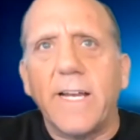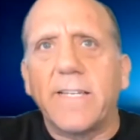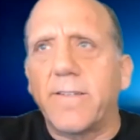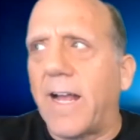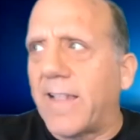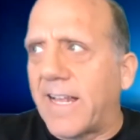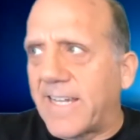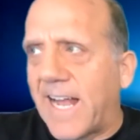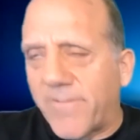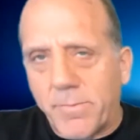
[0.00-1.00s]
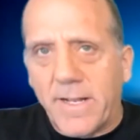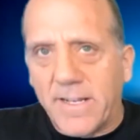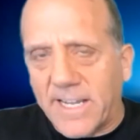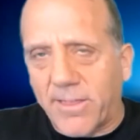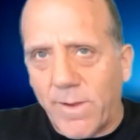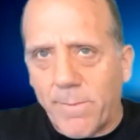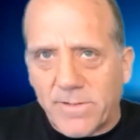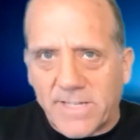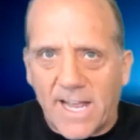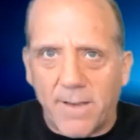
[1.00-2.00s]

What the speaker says: It's not less than 0.5%. It's like 3%,